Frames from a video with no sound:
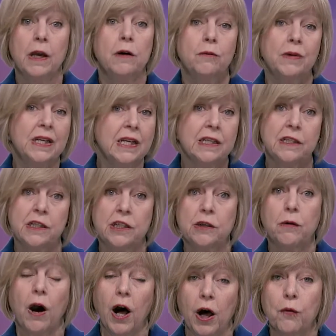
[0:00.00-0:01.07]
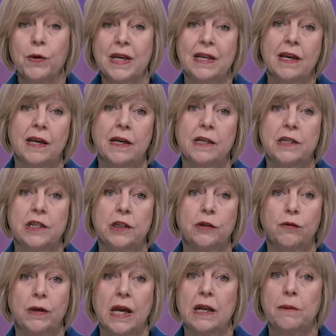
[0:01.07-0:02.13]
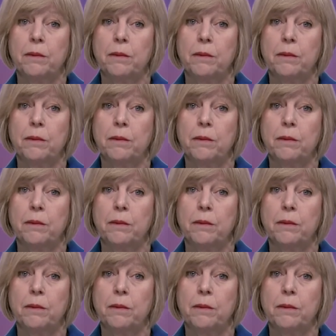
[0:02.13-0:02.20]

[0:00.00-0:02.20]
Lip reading: We need to do all we can to create a